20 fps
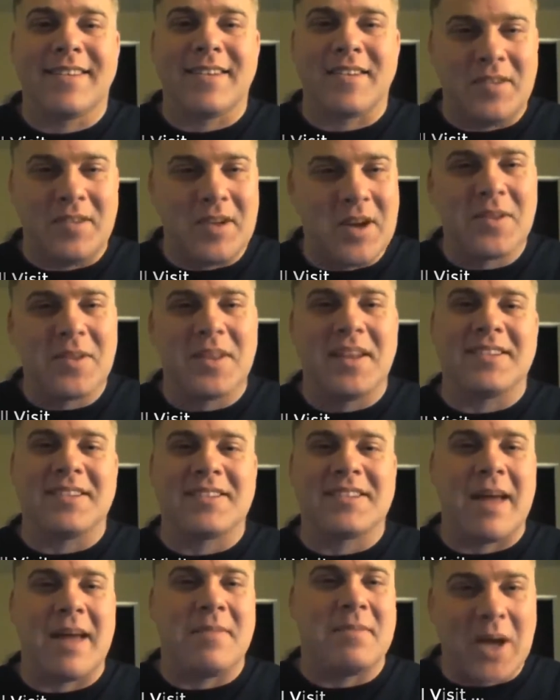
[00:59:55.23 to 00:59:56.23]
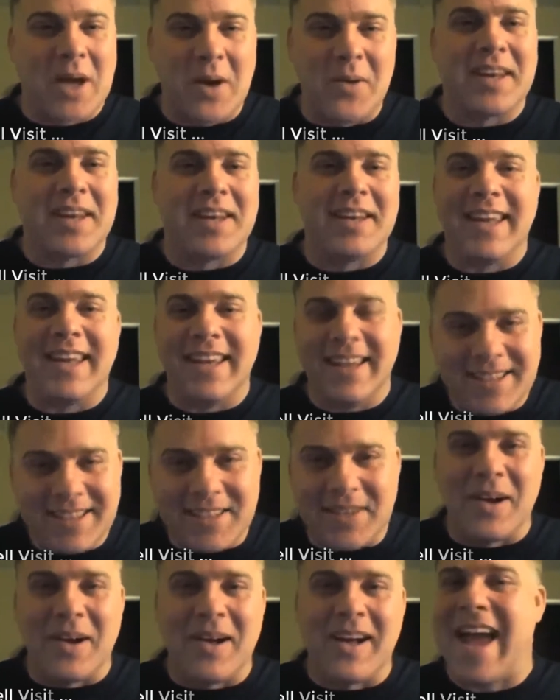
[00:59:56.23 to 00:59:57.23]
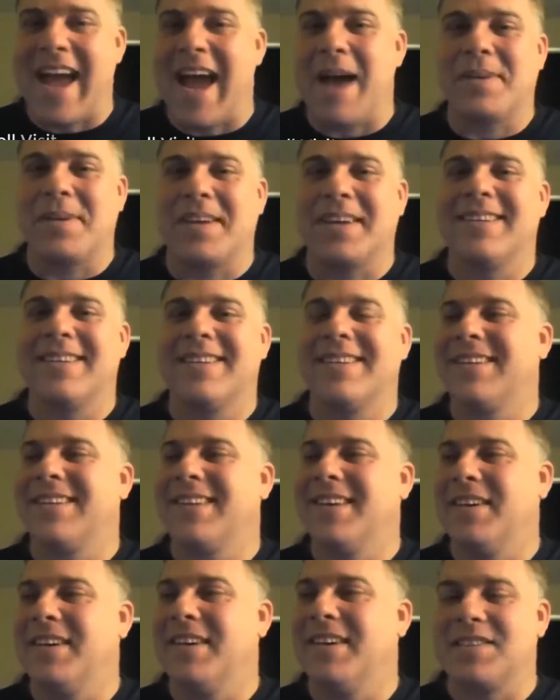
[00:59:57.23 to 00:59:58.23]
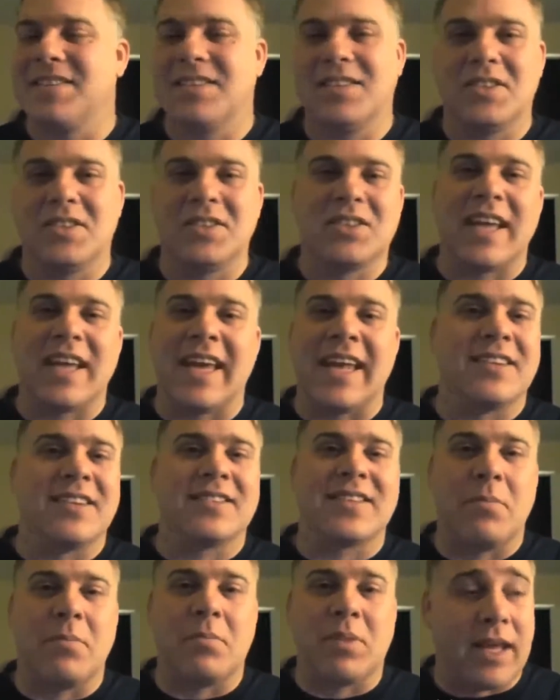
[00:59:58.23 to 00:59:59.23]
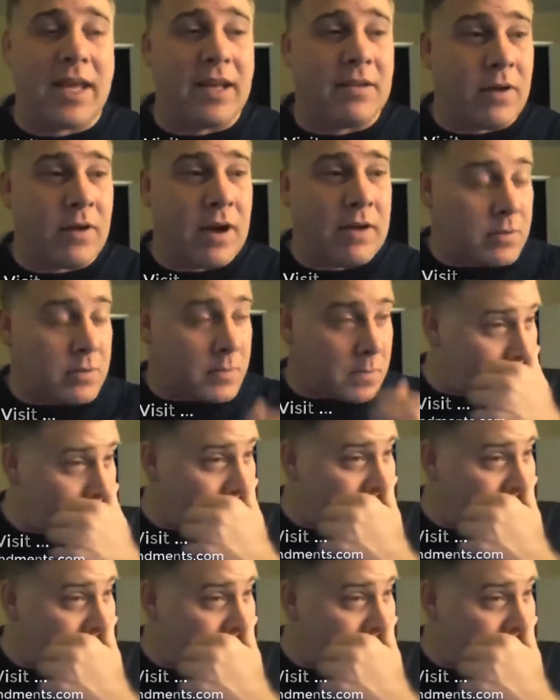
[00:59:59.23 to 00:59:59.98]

you know that it's time to go in and eat, and you're all happy, you know, because you just stayed outside playing forever,